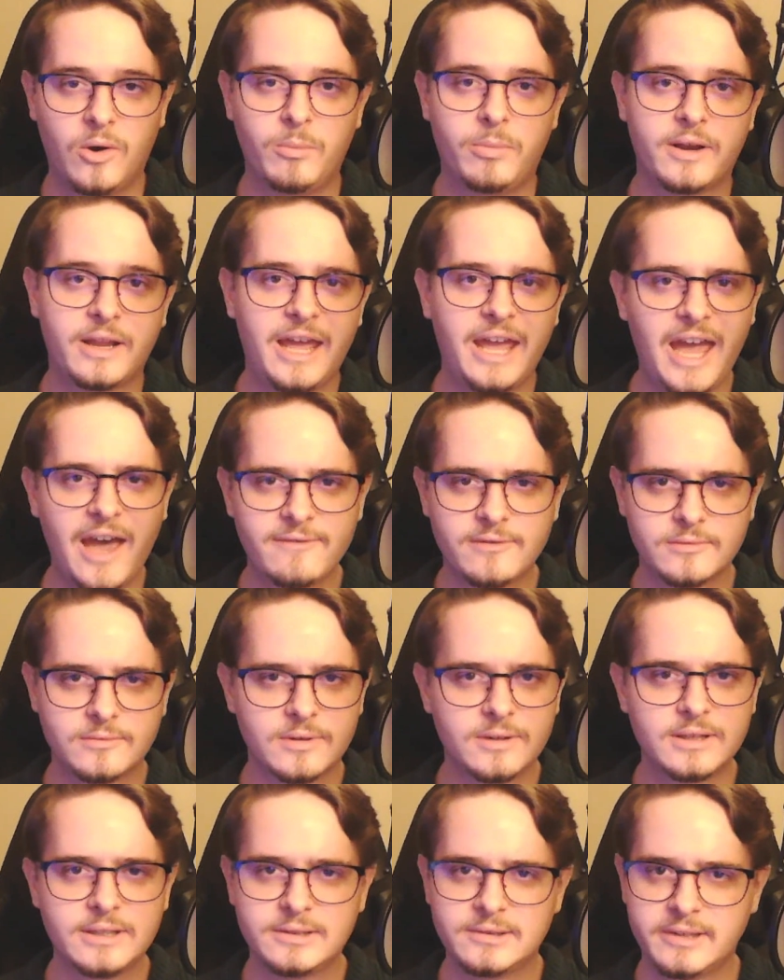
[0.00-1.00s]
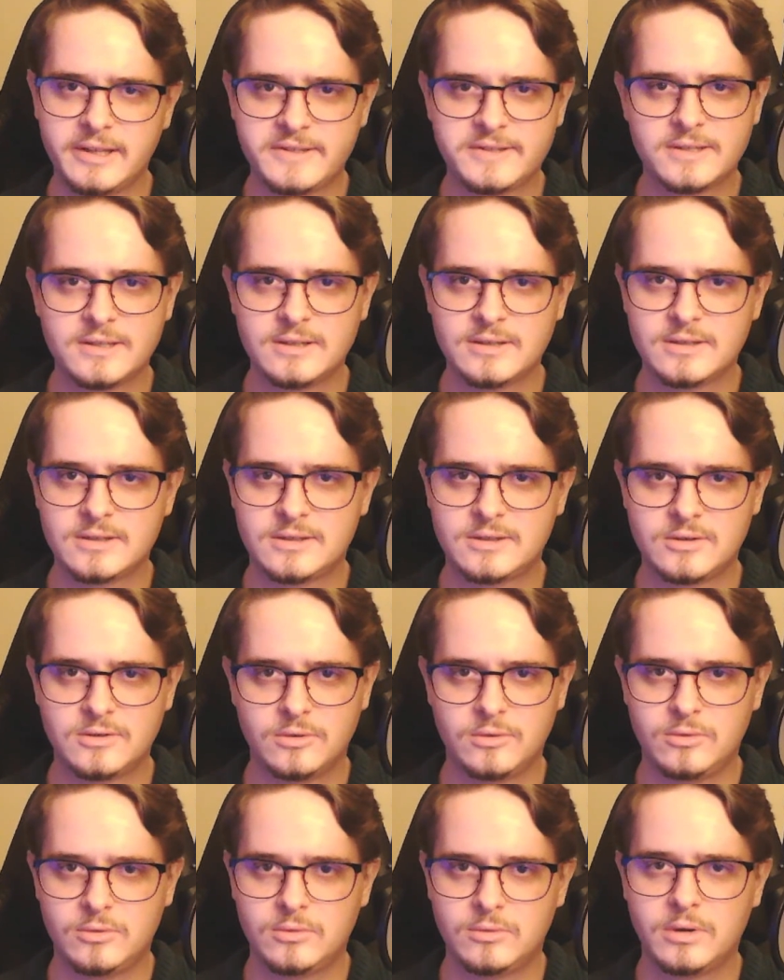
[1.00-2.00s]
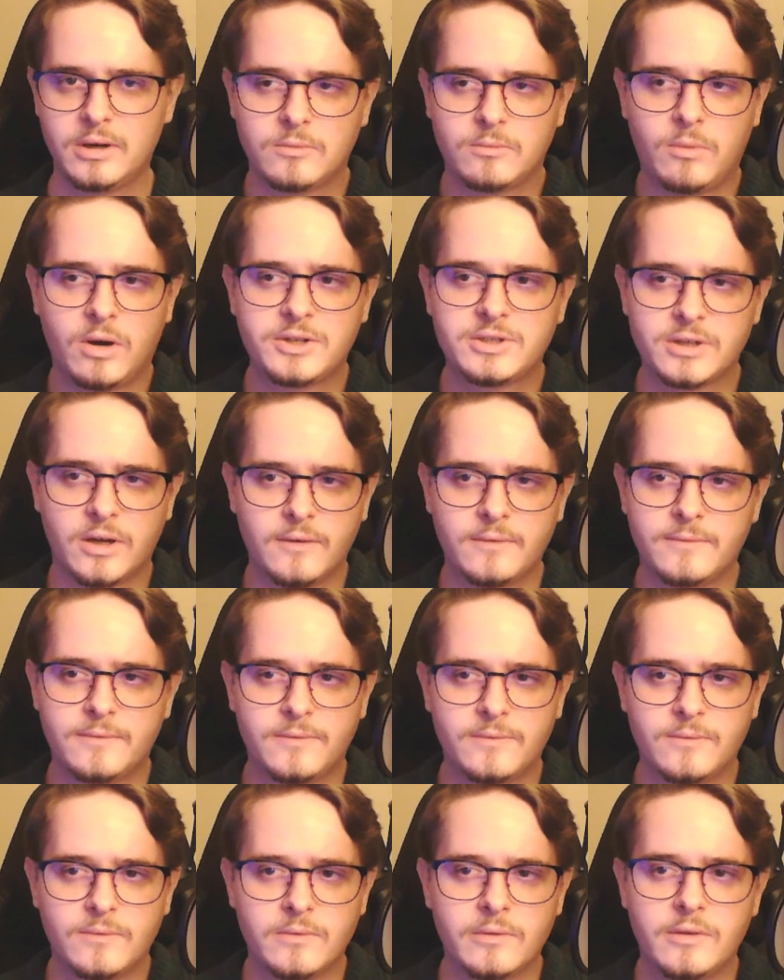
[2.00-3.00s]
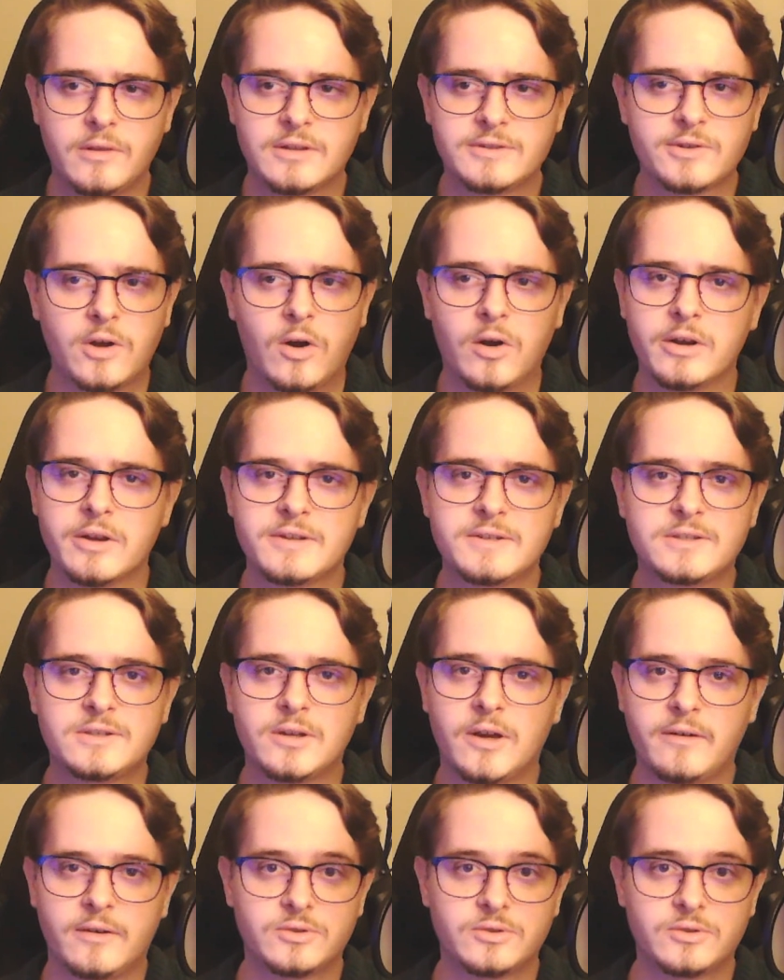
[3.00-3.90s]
but I haven't really listened to much of this artist's stuff.